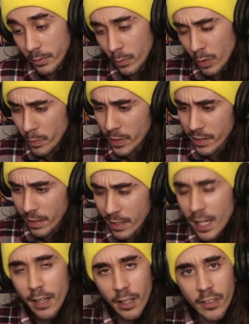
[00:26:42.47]
was that?
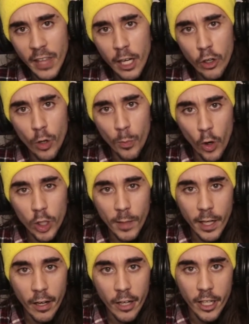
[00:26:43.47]
Yeah, that girl broke
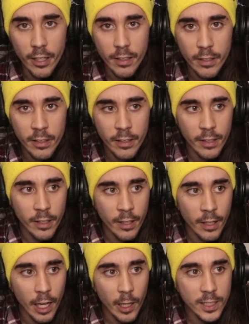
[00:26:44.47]
my heart.
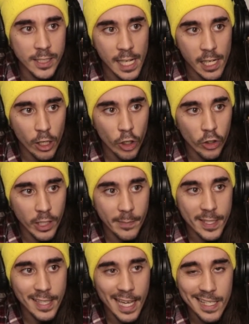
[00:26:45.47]
I was dating a girl named
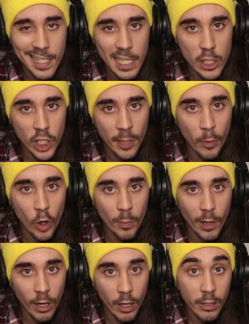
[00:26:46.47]
Stacy, and she broke
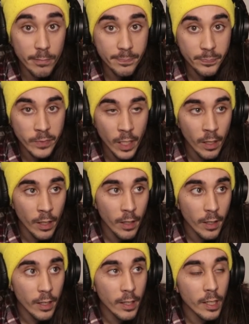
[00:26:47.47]
my heart.
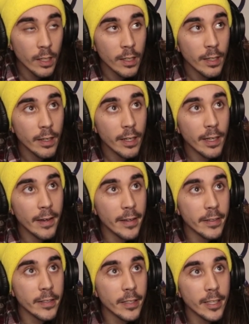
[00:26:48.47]

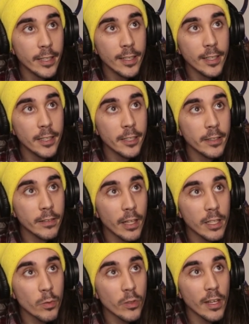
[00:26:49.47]
And
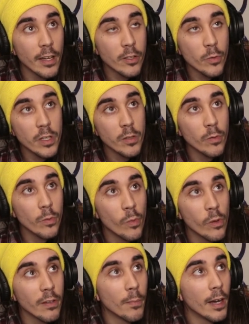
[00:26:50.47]
that's what that tweet
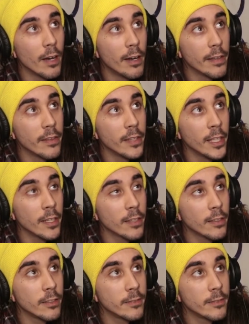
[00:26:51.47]
was about, I think.